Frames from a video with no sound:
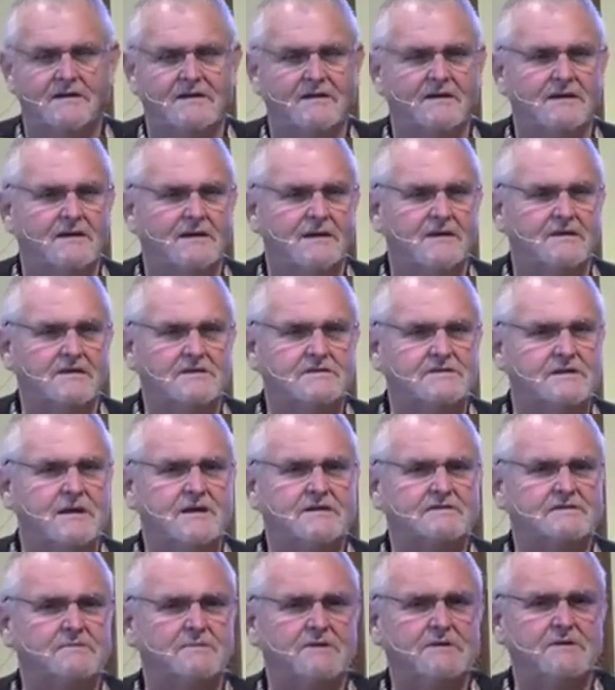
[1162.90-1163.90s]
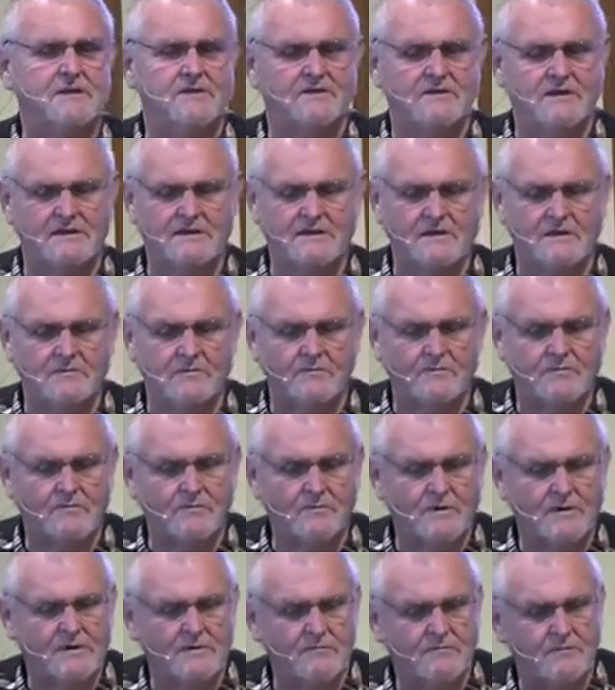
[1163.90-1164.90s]
And this has to be the thing that
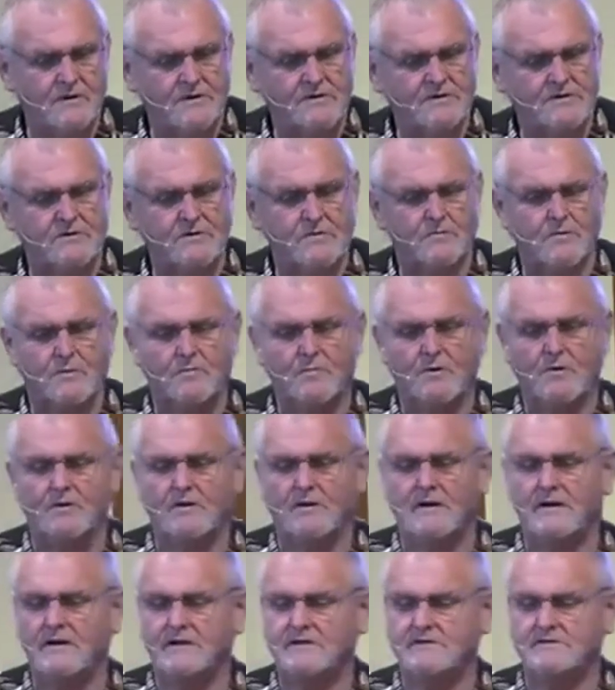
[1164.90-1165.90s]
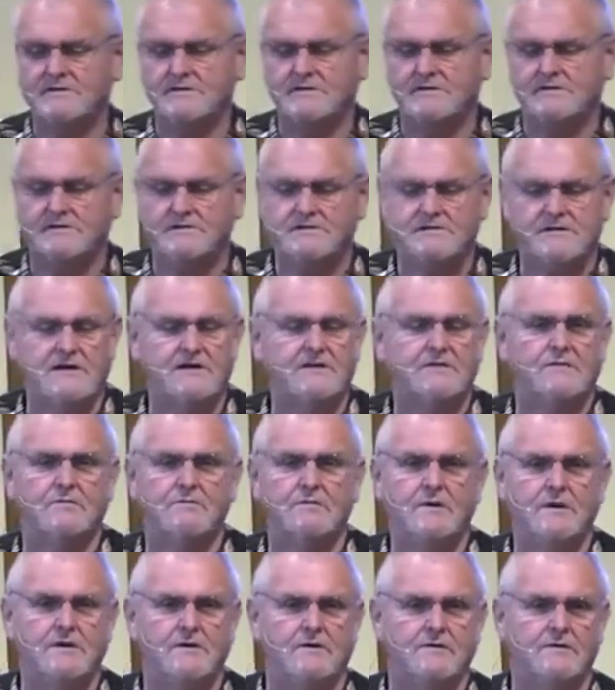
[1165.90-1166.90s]
we do when we're letting Jesus take the
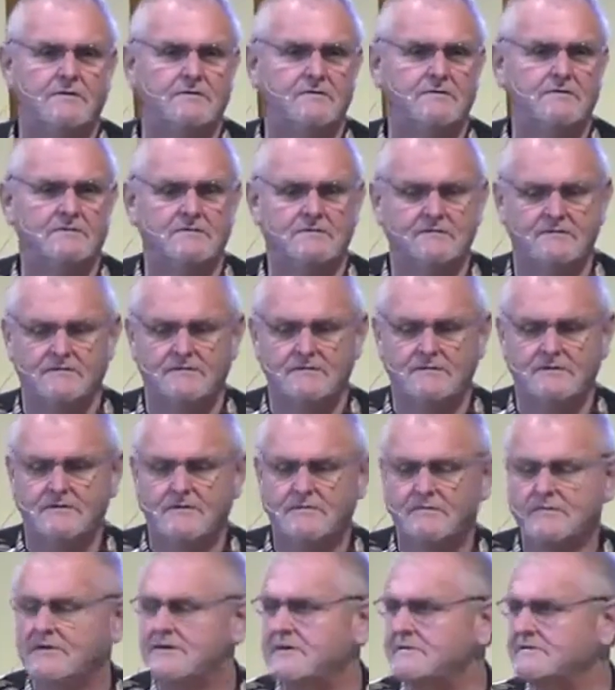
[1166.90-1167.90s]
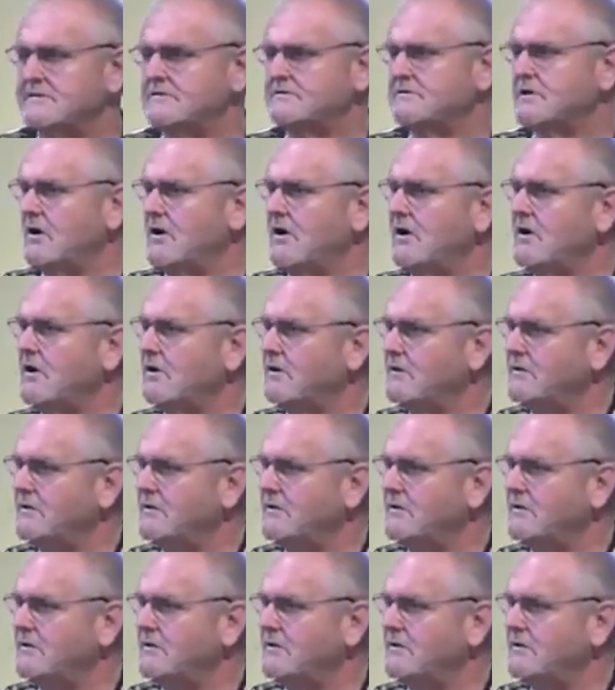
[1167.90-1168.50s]
wheel, because it's hard.